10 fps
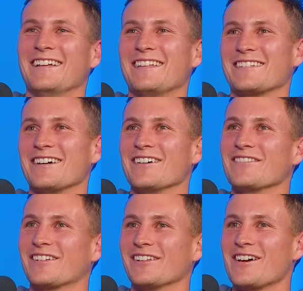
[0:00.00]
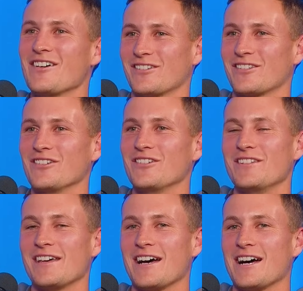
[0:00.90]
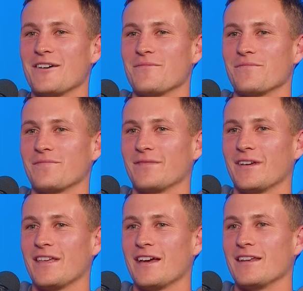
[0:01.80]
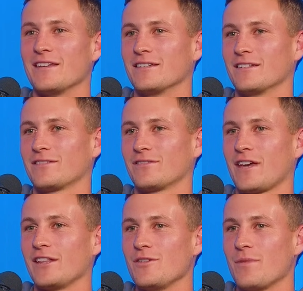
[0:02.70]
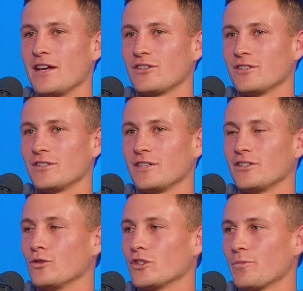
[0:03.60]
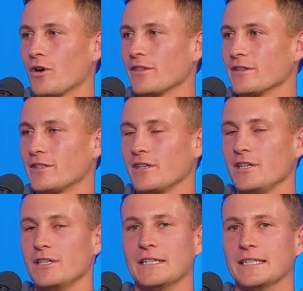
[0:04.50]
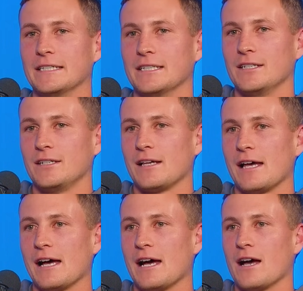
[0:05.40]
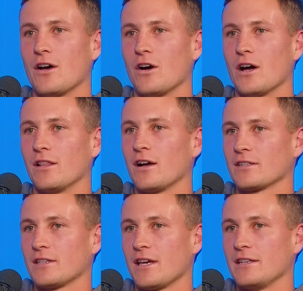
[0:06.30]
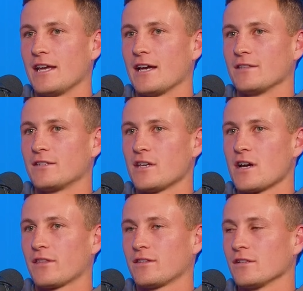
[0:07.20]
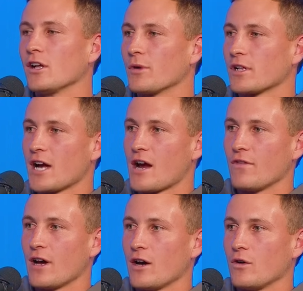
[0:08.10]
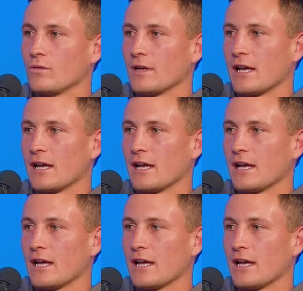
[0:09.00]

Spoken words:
So Glenelg's good, and then Henley Beach is a good spot in the city. I like to head down south to like McLaren Vale.